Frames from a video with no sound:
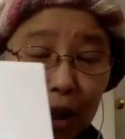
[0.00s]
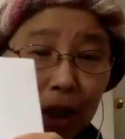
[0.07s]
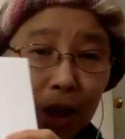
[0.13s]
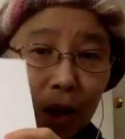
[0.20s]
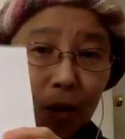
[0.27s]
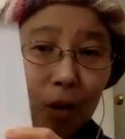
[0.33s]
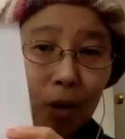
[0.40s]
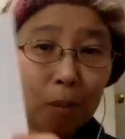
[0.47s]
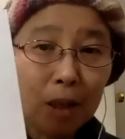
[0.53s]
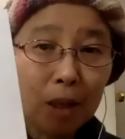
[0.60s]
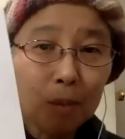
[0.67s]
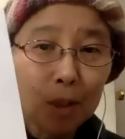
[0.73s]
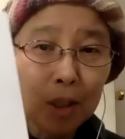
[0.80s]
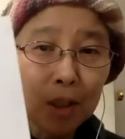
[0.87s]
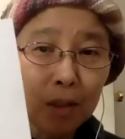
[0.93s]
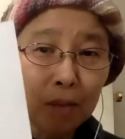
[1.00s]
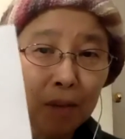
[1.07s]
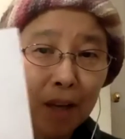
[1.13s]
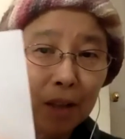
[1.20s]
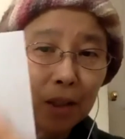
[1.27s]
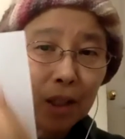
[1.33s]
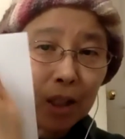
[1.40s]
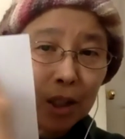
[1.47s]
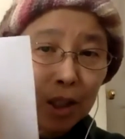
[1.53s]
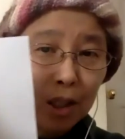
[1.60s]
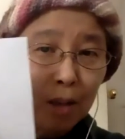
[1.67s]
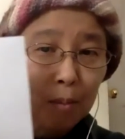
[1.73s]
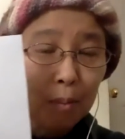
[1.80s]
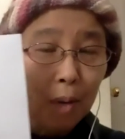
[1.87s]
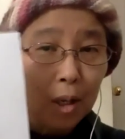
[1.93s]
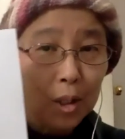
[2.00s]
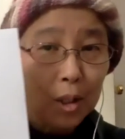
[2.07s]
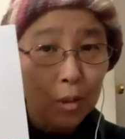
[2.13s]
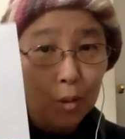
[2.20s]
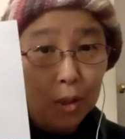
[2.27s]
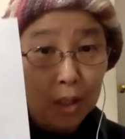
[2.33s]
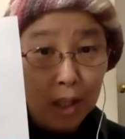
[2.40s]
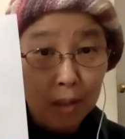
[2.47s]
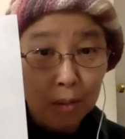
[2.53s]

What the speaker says: Or maybe the fact that some parts were left